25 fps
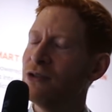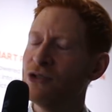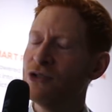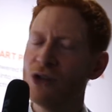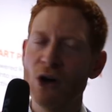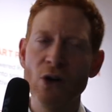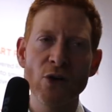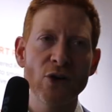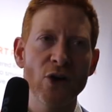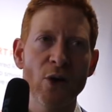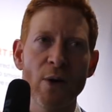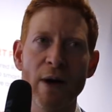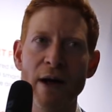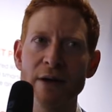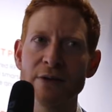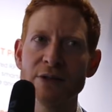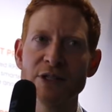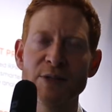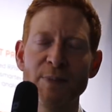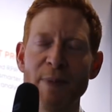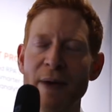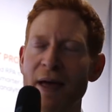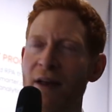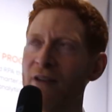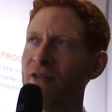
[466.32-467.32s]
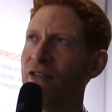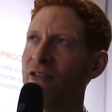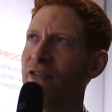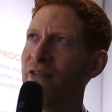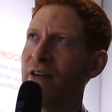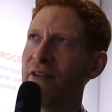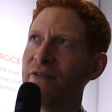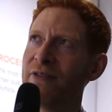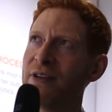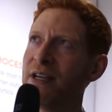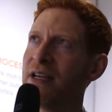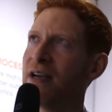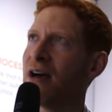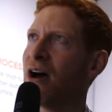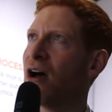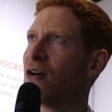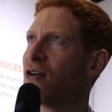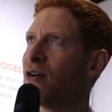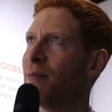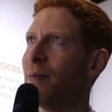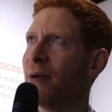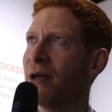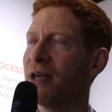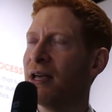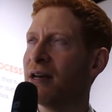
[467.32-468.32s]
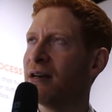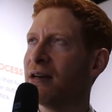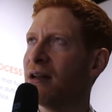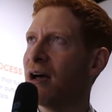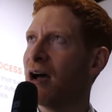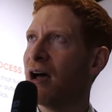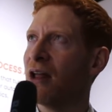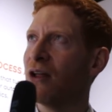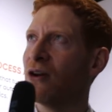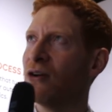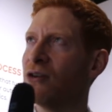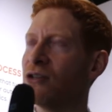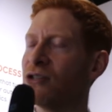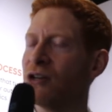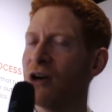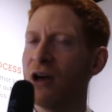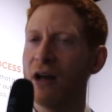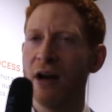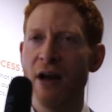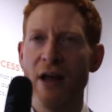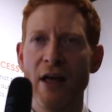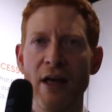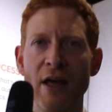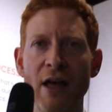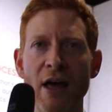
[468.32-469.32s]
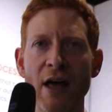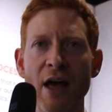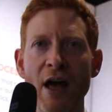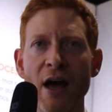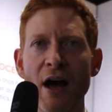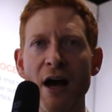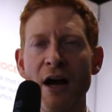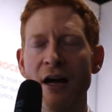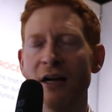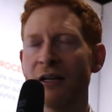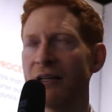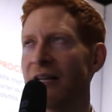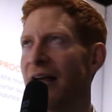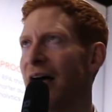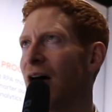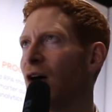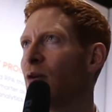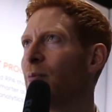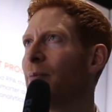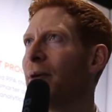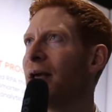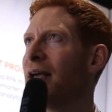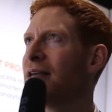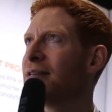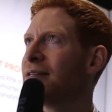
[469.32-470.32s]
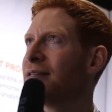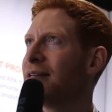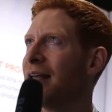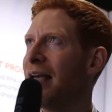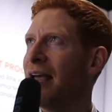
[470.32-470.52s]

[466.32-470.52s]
Don't go out and spend $50, $100 million on a cloud-based